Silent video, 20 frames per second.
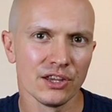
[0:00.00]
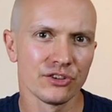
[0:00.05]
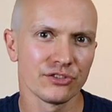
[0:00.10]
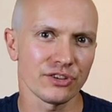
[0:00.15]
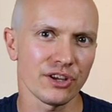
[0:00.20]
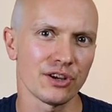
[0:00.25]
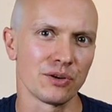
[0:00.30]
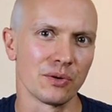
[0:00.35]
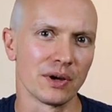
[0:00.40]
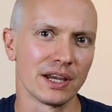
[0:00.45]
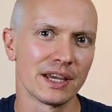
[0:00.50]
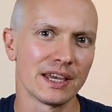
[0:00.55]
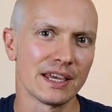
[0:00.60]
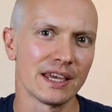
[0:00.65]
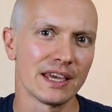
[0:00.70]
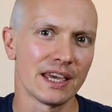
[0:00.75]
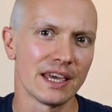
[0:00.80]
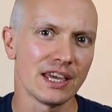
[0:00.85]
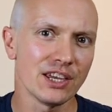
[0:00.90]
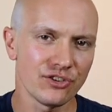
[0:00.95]
So
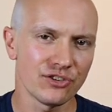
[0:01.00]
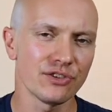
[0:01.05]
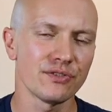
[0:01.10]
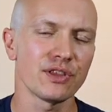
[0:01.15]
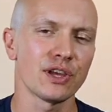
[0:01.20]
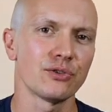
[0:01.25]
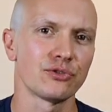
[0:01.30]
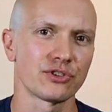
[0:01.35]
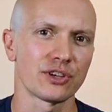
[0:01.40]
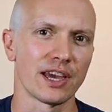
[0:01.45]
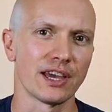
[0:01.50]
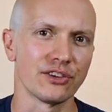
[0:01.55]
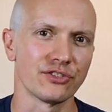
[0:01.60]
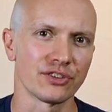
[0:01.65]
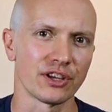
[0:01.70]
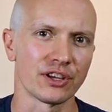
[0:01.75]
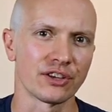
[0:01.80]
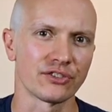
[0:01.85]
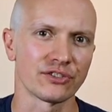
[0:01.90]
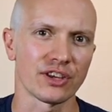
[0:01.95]
each of those
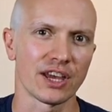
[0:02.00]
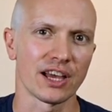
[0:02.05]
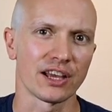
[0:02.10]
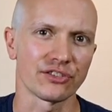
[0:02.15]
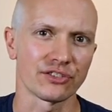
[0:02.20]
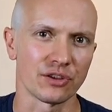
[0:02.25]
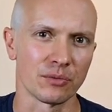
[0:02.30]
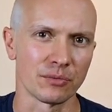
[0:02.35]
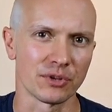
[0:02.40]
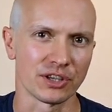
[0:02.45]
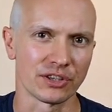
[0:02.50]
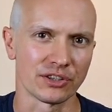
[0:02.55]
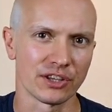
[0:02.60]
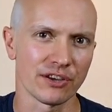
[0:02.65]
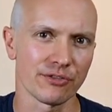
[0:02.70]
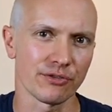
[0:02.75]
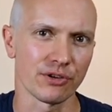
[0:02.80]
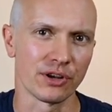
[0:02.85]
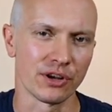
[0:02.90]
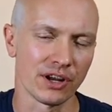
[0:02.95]
casings has something
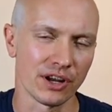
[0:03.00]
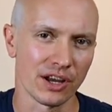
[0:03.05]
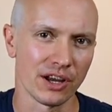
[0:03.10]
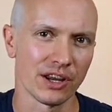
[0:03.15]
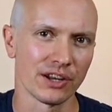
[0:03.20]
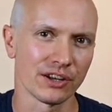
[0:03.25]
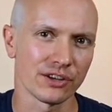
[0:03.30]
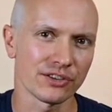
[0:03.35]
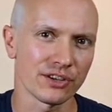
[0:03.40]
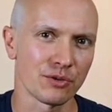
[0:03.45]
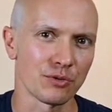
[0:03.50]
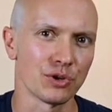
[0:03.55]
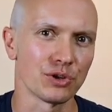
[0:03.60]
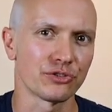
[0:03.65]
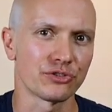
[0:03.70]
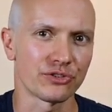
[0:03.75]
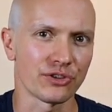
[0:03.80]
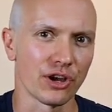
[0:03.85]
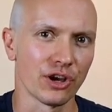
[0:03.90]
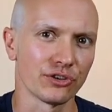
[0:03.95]
different, and I think we'll
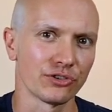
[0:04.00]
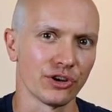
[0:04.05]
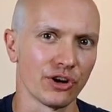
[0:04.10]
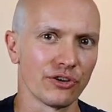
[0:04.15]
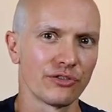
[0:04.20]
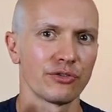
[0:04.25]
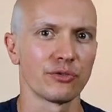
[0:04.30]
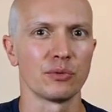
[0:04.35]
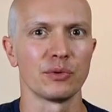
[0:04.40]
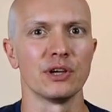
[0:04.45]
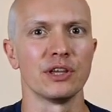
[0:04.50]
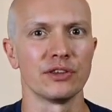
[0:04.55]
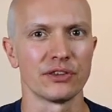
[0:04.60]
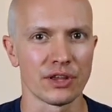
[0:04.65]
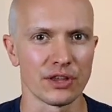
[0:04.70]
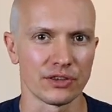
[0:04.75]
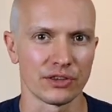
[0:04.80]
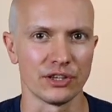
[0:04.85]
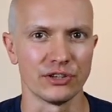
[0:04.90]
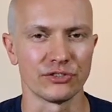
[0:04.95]
start off with
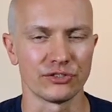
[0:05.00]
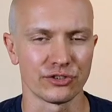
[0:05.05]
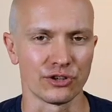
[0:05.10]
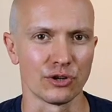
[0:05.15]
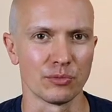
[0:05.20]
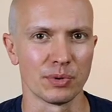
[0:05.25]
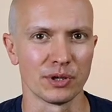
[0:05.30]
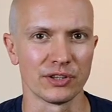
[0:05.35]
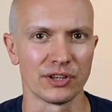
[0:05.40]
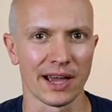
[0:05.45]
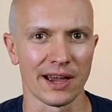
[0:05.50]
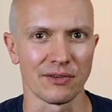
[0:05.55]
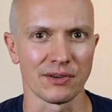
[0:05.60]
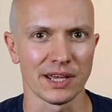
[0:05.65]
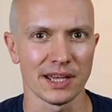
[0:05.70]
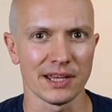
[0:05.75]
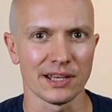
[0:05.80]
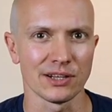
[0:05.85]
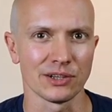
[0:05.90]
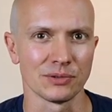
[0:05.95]
the super
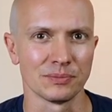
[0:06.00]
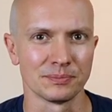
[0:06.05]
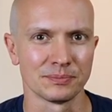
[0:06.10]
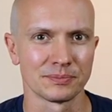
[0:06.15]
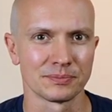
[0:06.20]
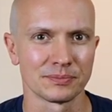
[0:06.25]
downhill.